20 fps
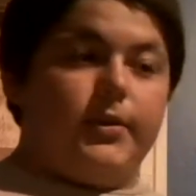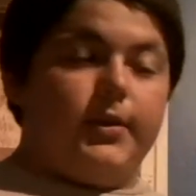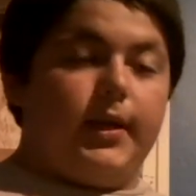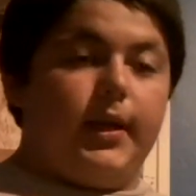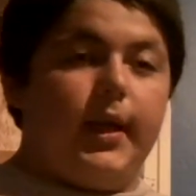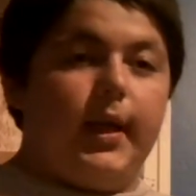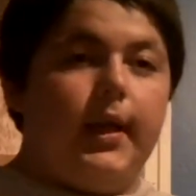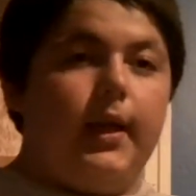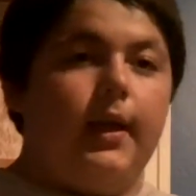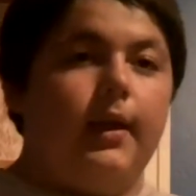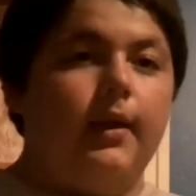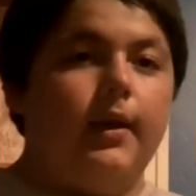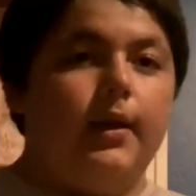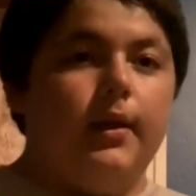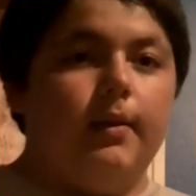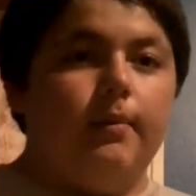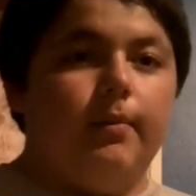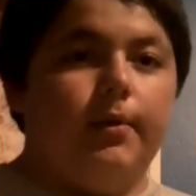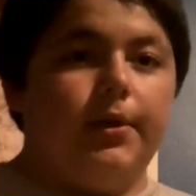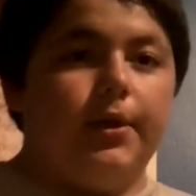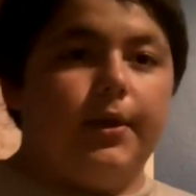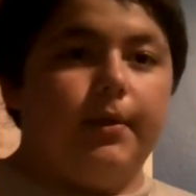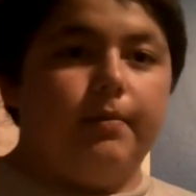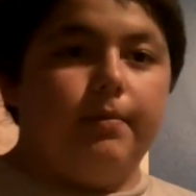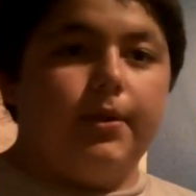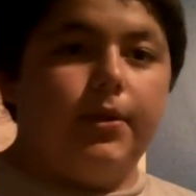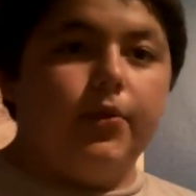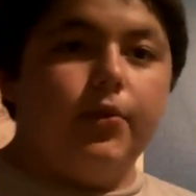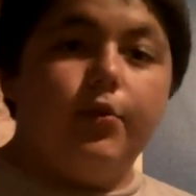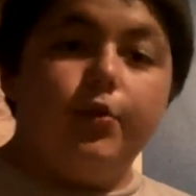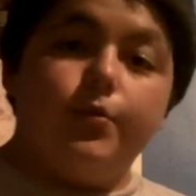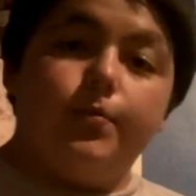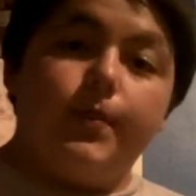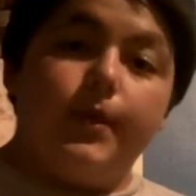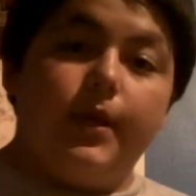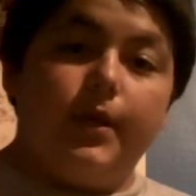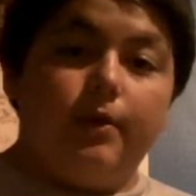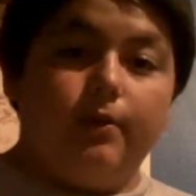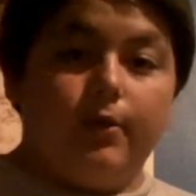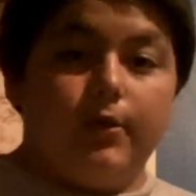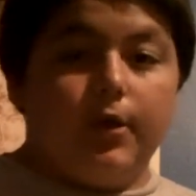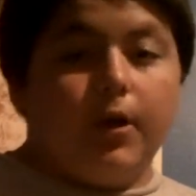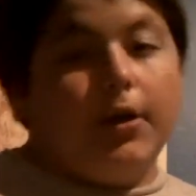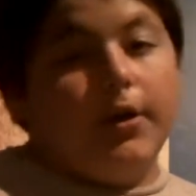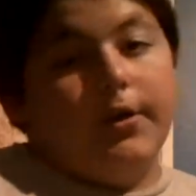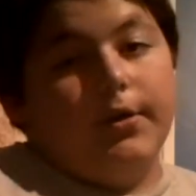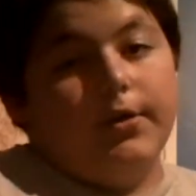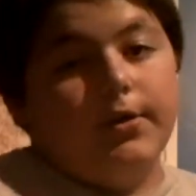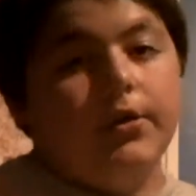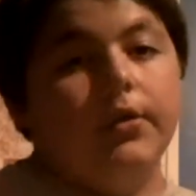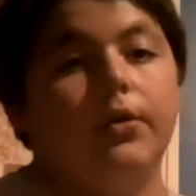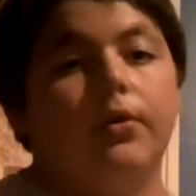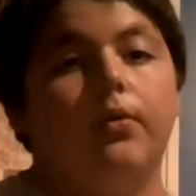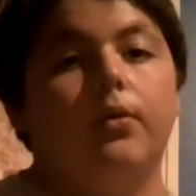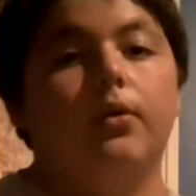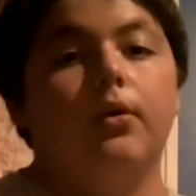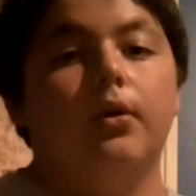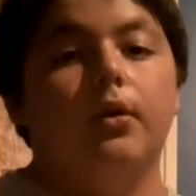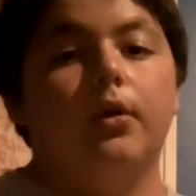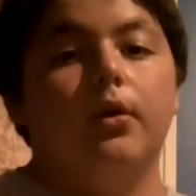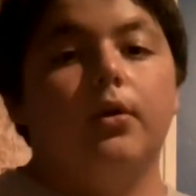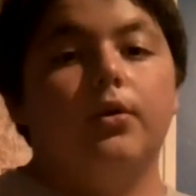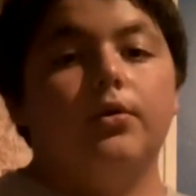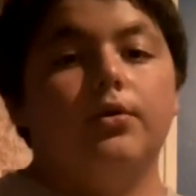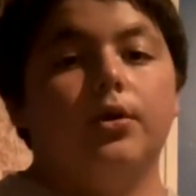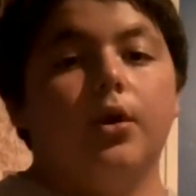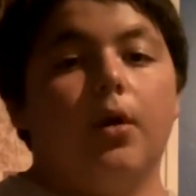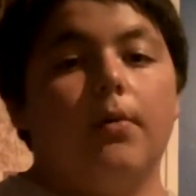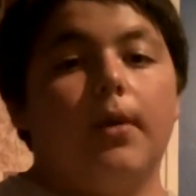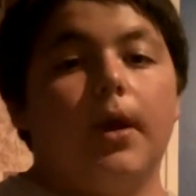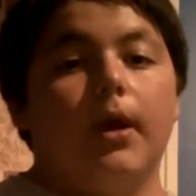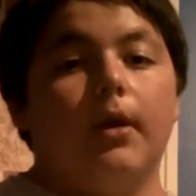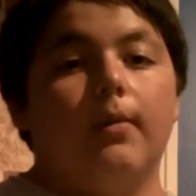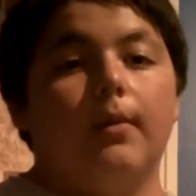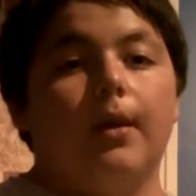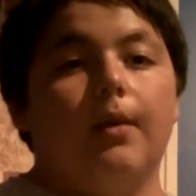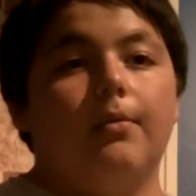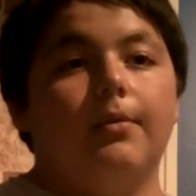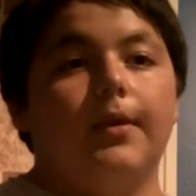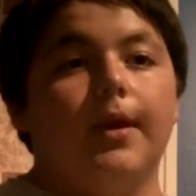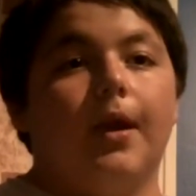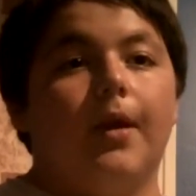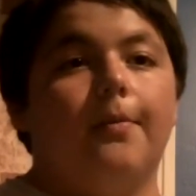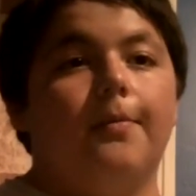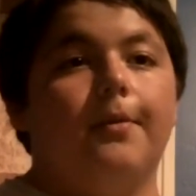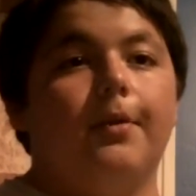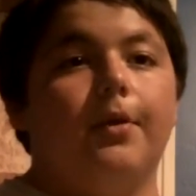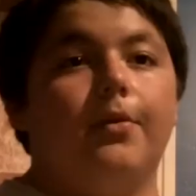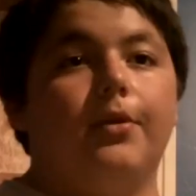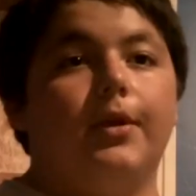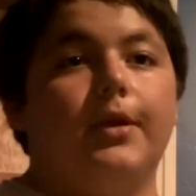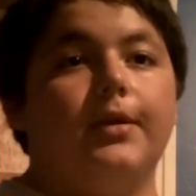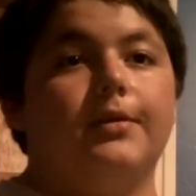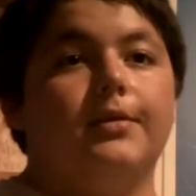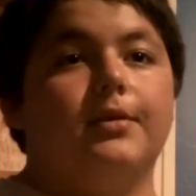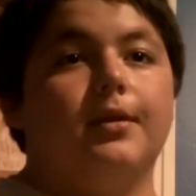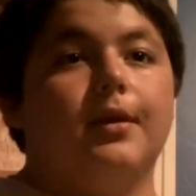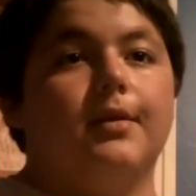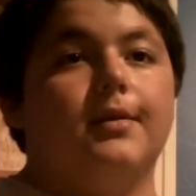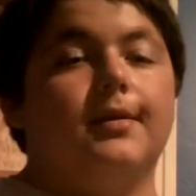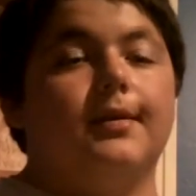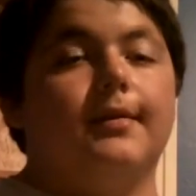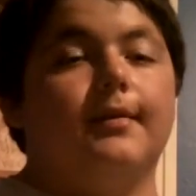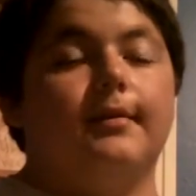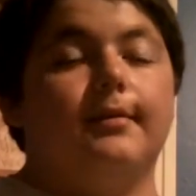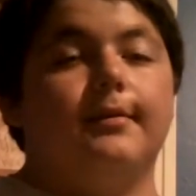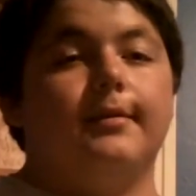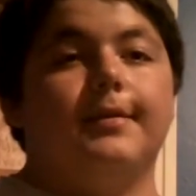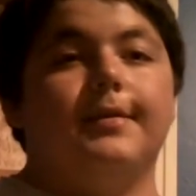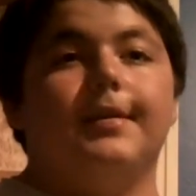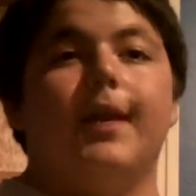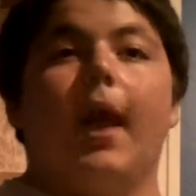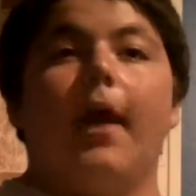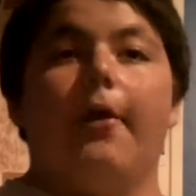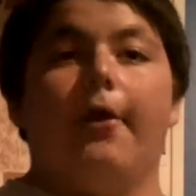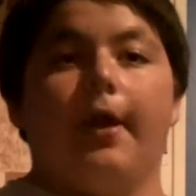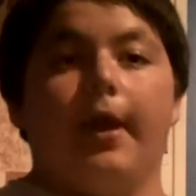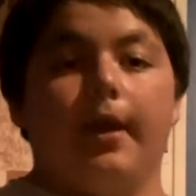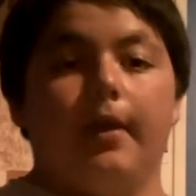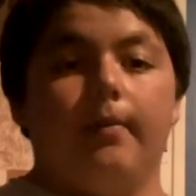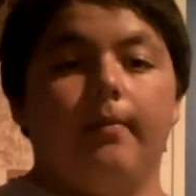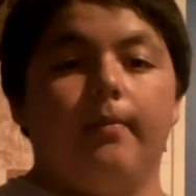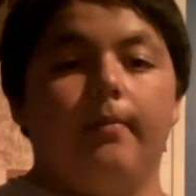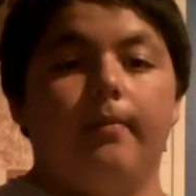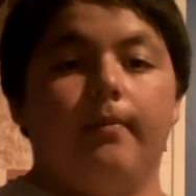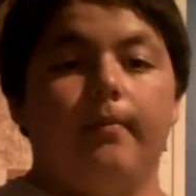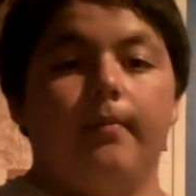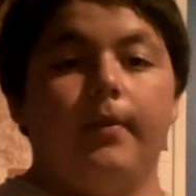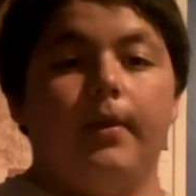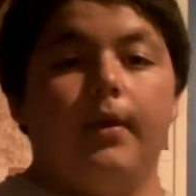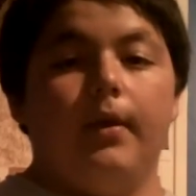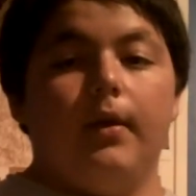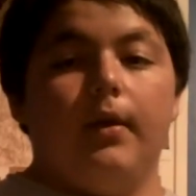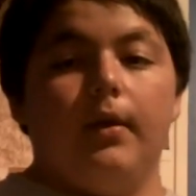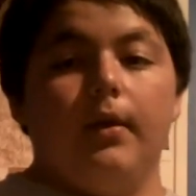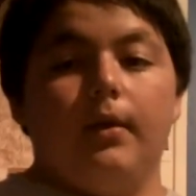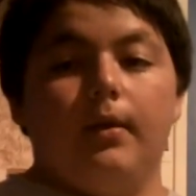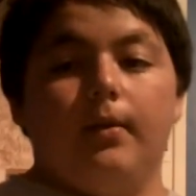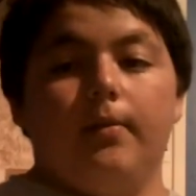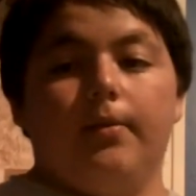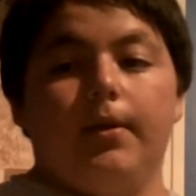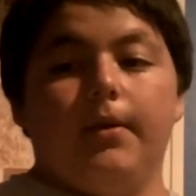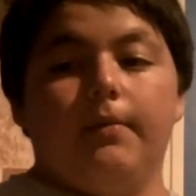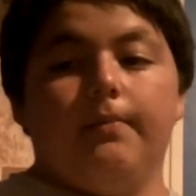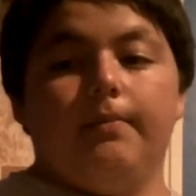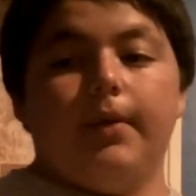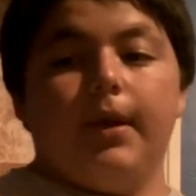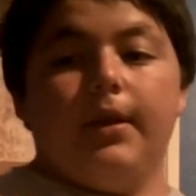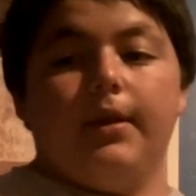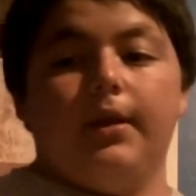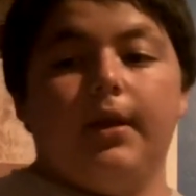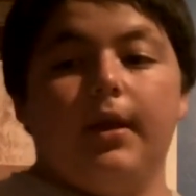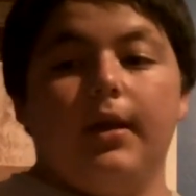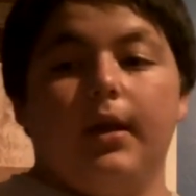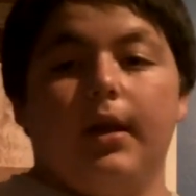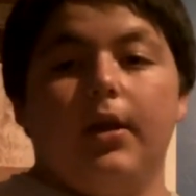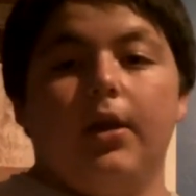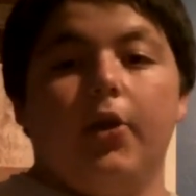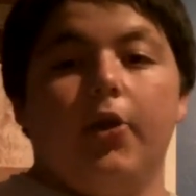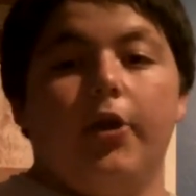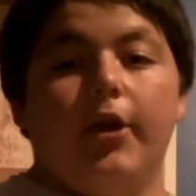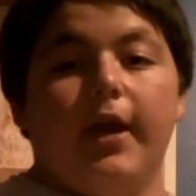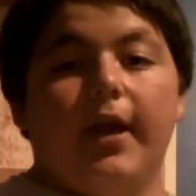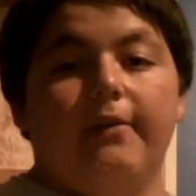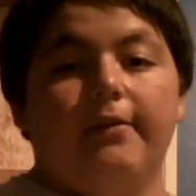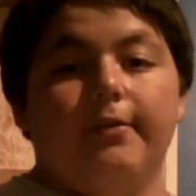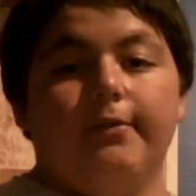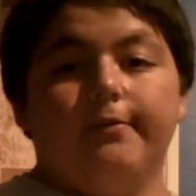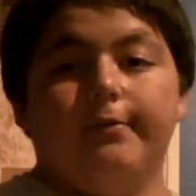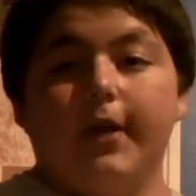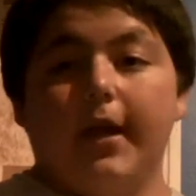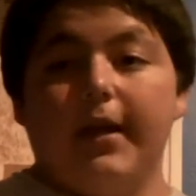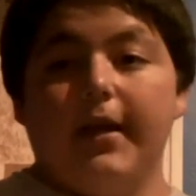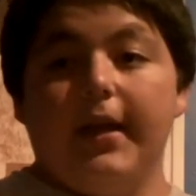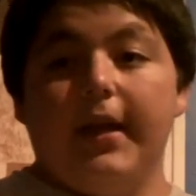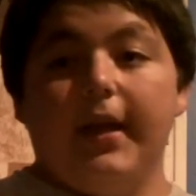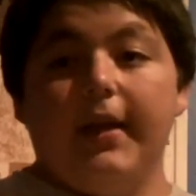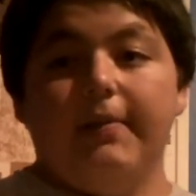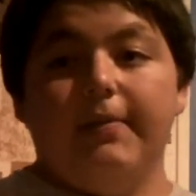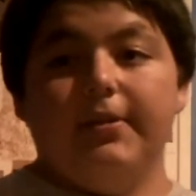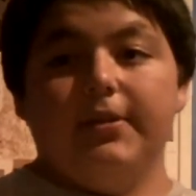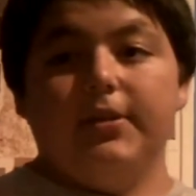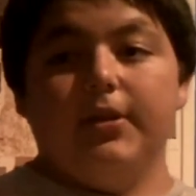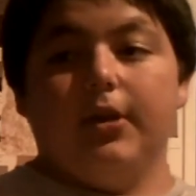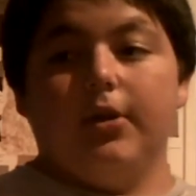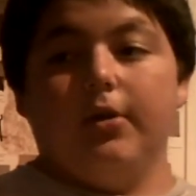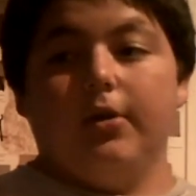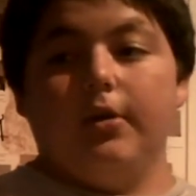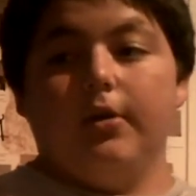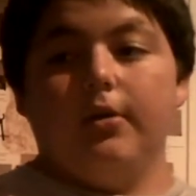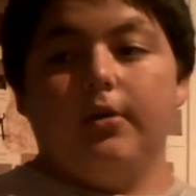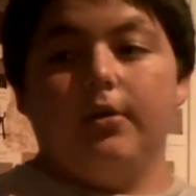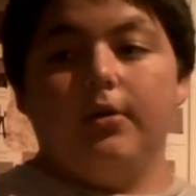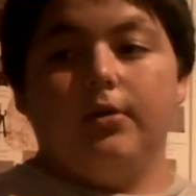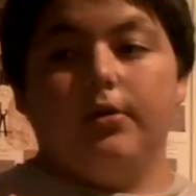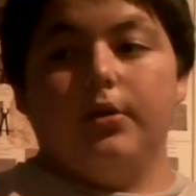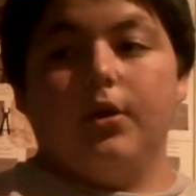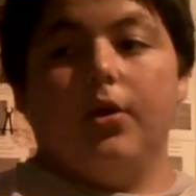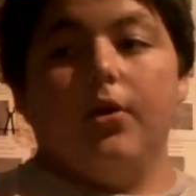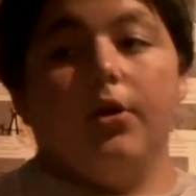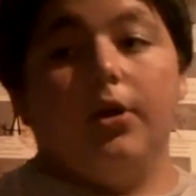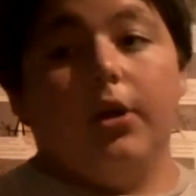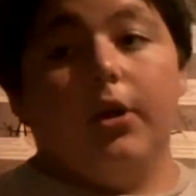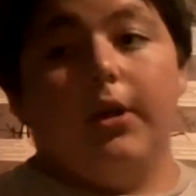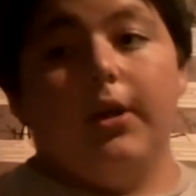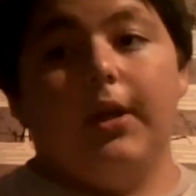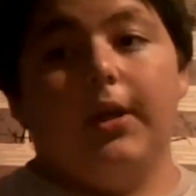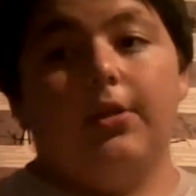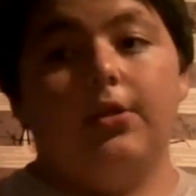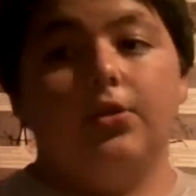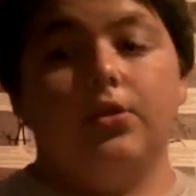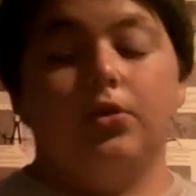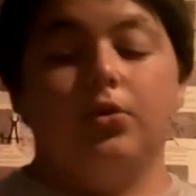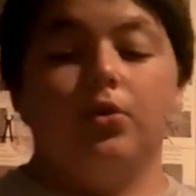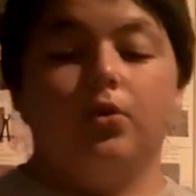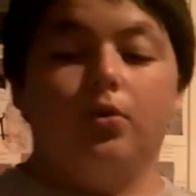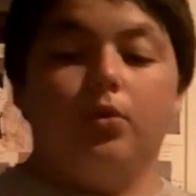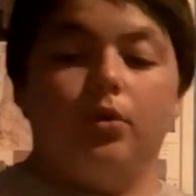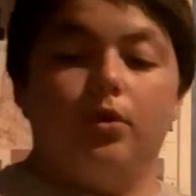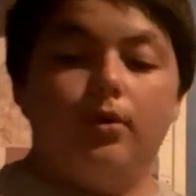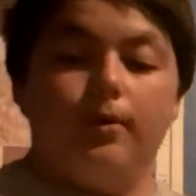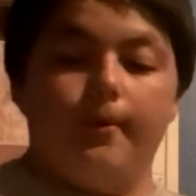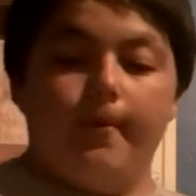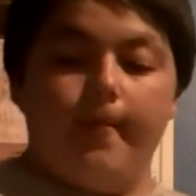today, but the computer's being retarded too. So I'm not going to be able to upload this until Saturday. But by then I'll already have a Friday episode, so you're going to get two.